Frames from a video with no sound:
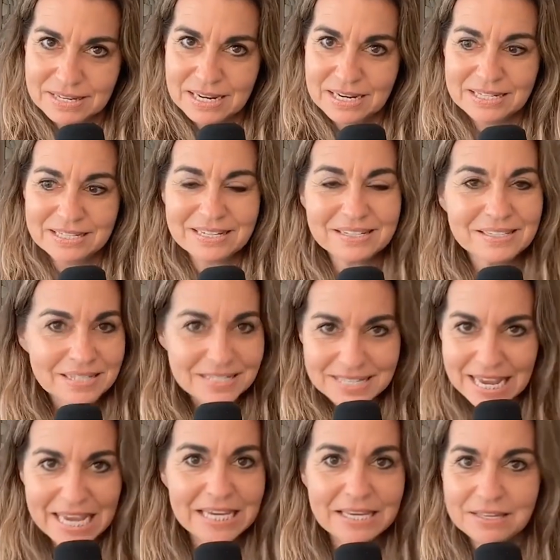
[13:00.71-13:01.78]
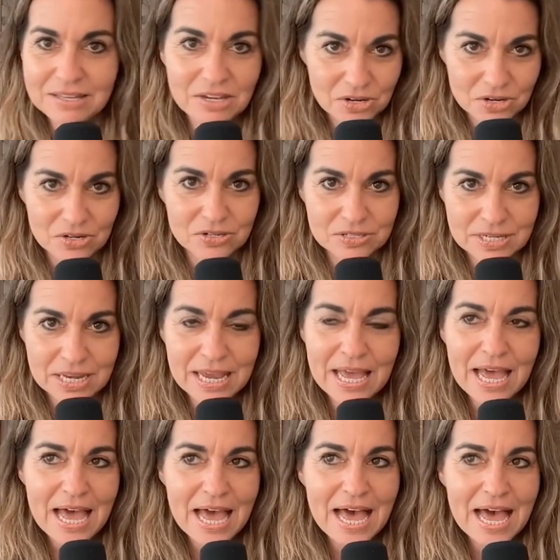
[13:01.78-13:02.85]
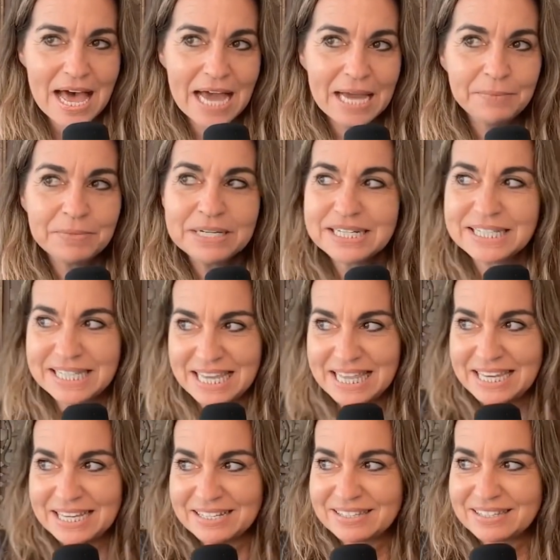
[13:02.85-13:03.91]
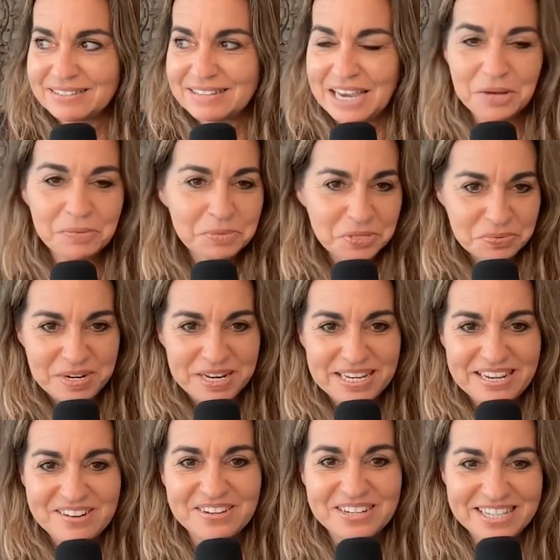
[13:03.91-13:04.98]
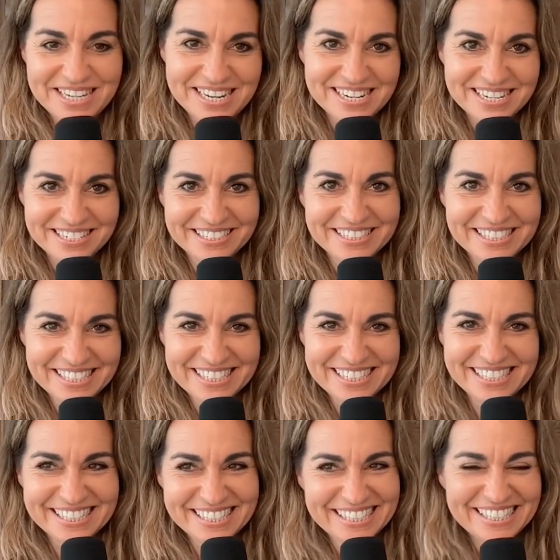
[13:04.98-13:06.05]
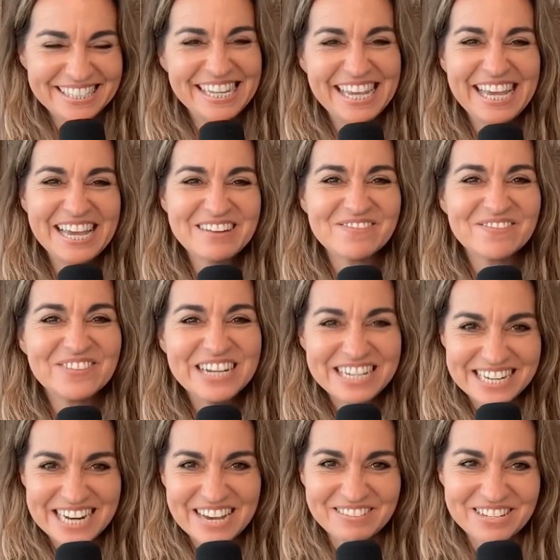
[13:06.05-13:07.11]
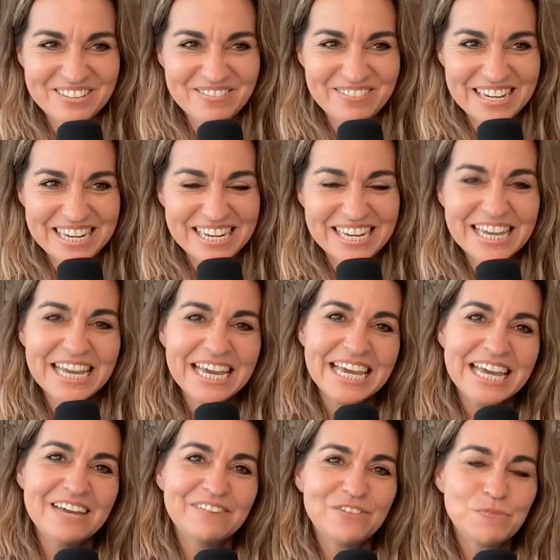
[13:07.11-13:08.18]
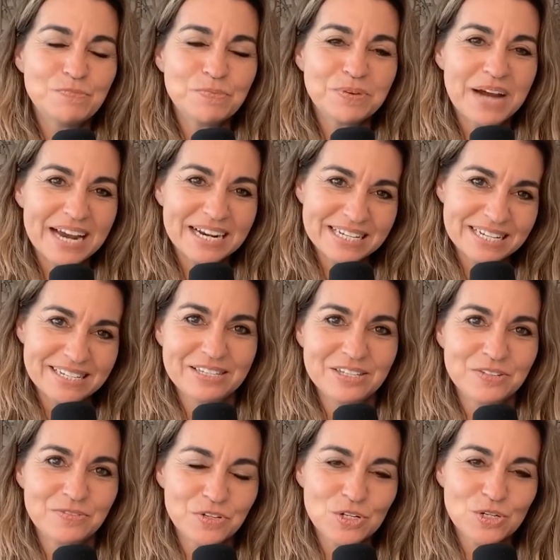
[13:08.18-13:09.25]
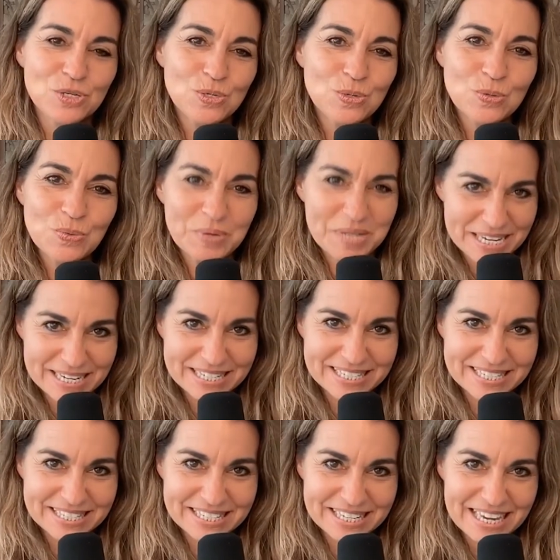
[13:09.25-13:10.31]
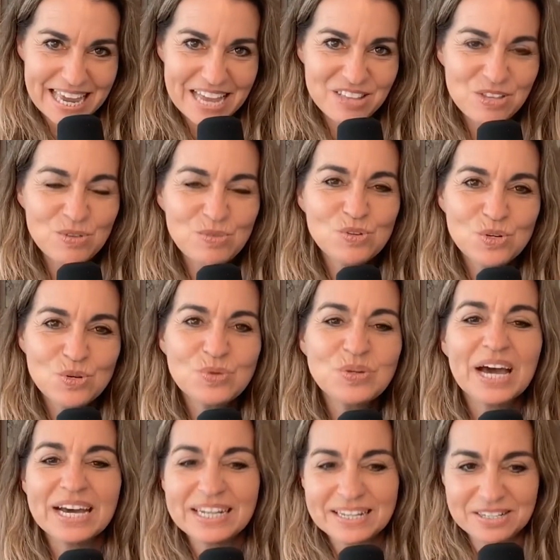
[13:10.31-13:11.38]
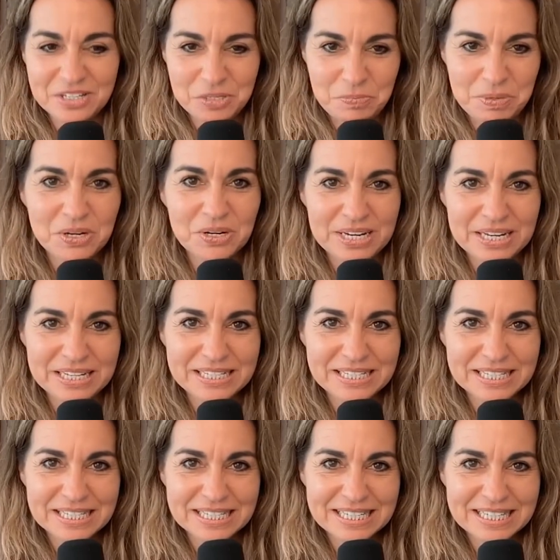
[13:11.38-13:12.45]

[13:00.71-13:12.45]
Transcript: and it doesn't take years. I'm going to say this. I almost want to guarantee it. Reach out to me if you practice this for 2 weeks and you do not experience